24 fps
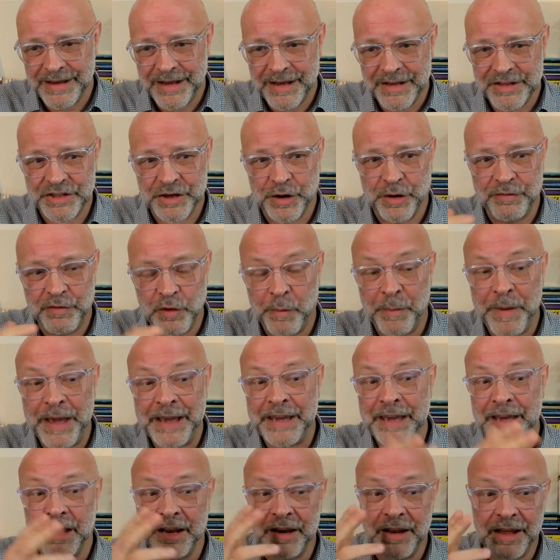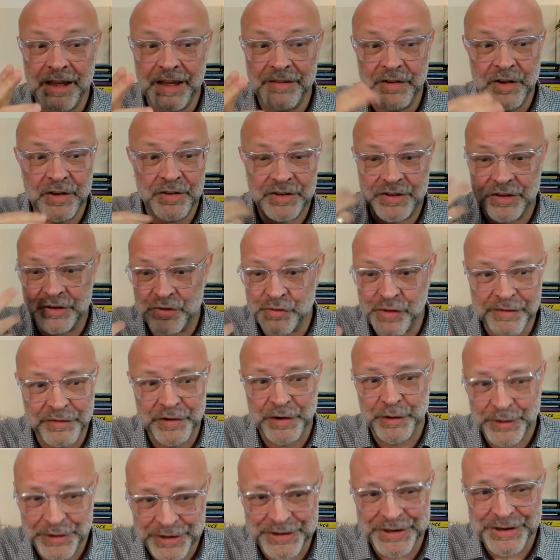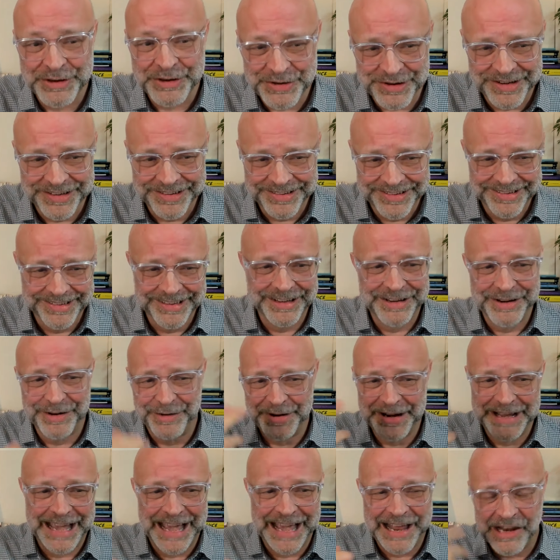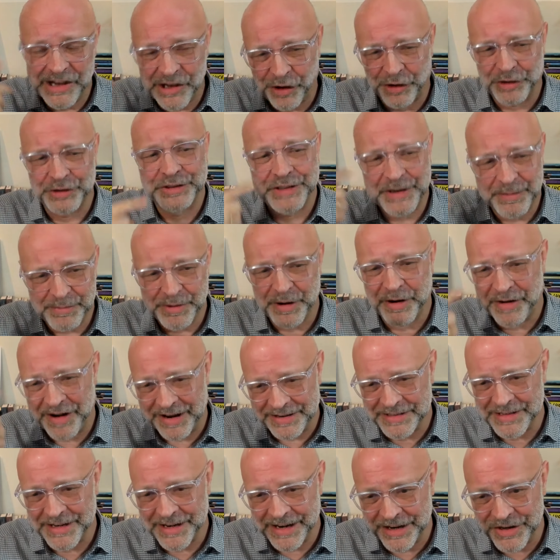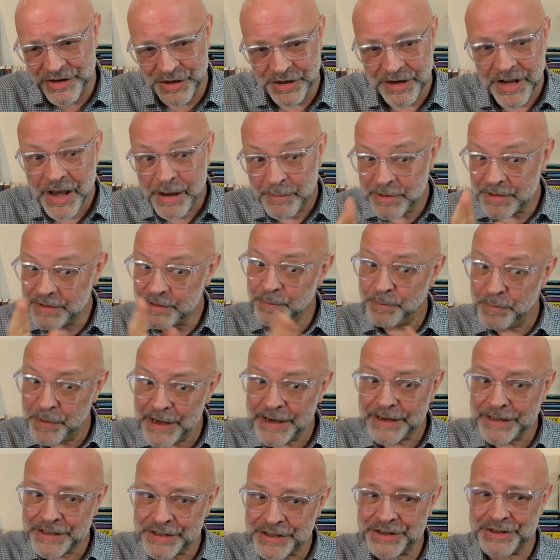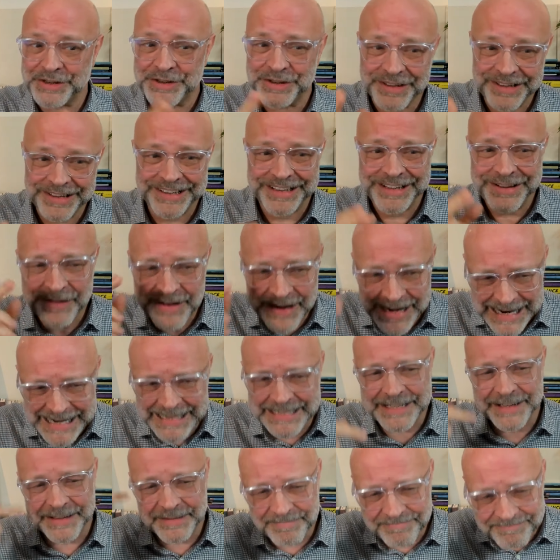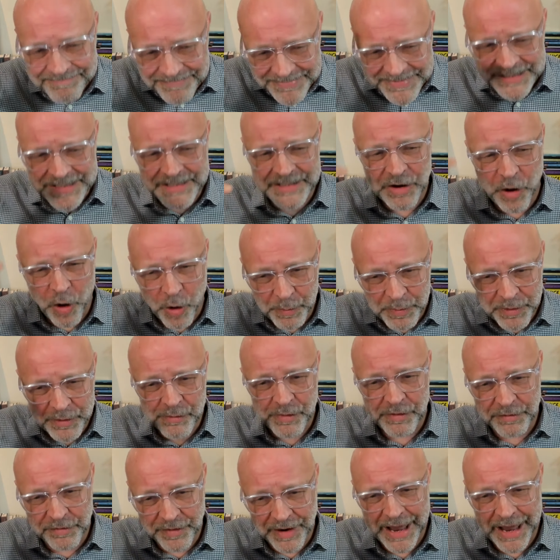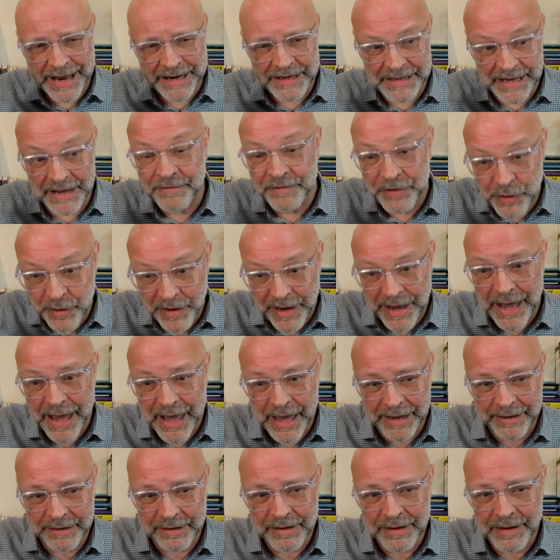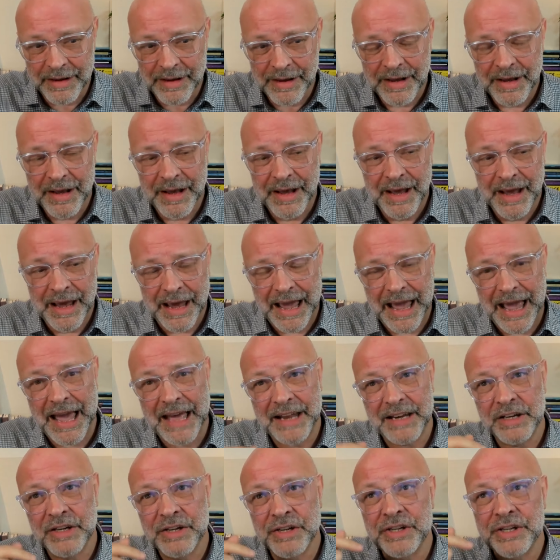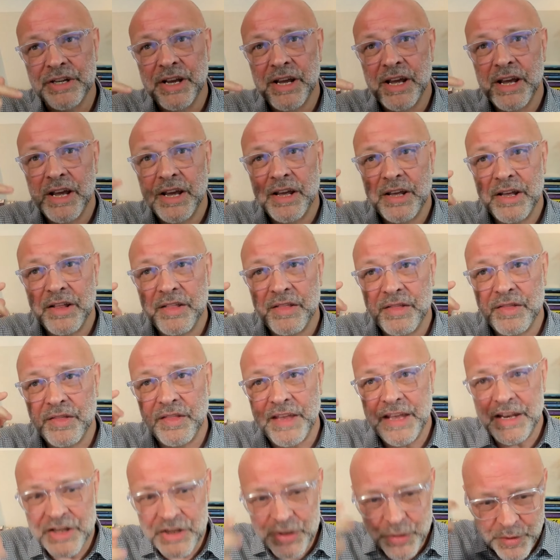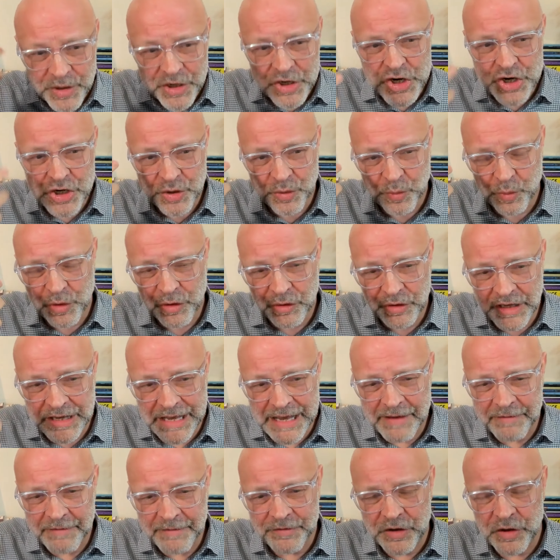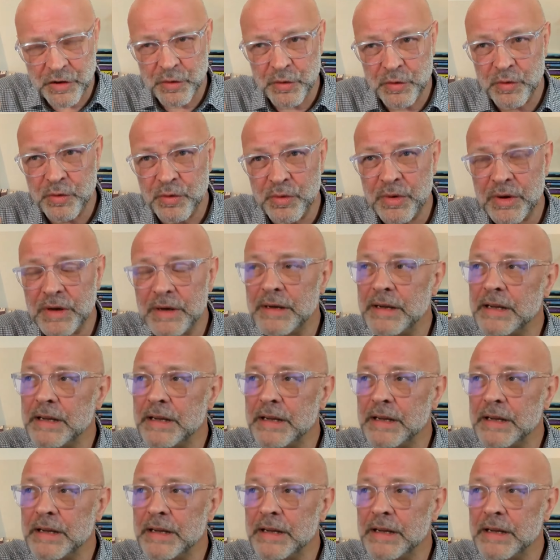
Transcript: So if you're making if it's a trivial decision, you don't want to get lost in procrastination. But it's a big decision. You need to stop and reflect if you can. And the intuition will give you,